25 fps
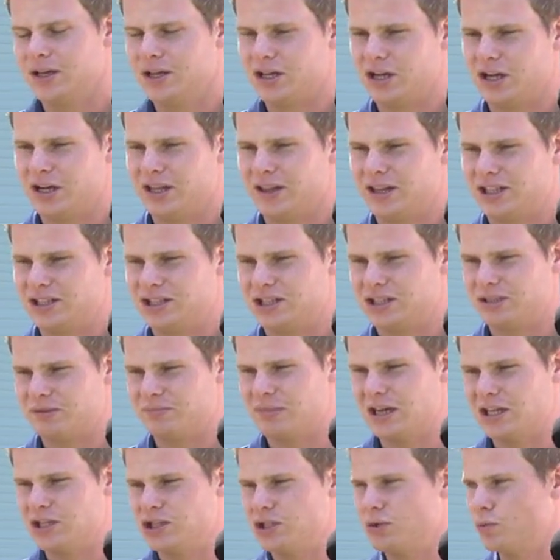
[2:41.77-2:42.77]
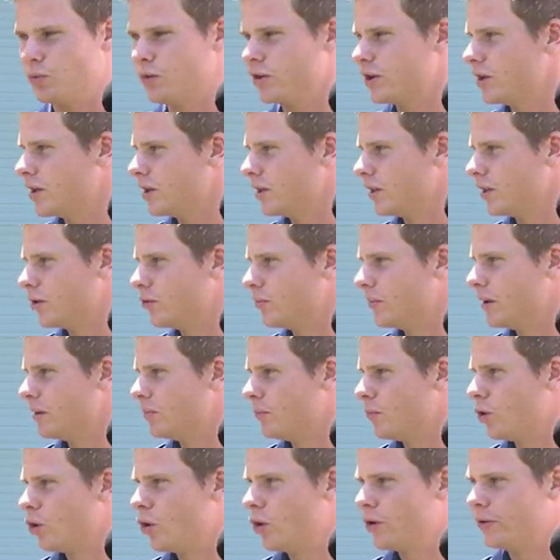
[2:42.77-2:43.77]
you know that just makes you want it a little bit
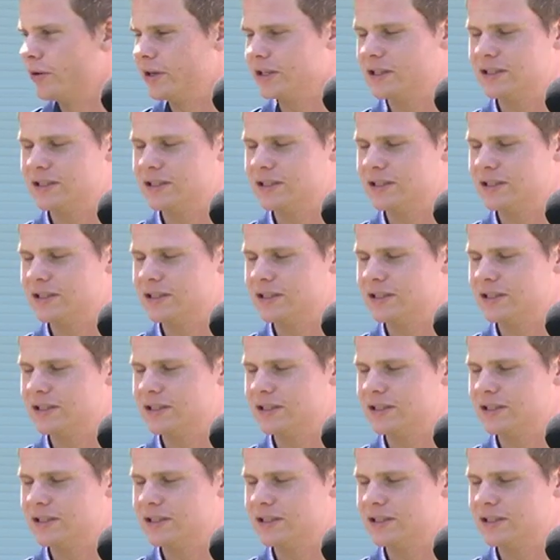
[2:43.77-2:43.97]
more.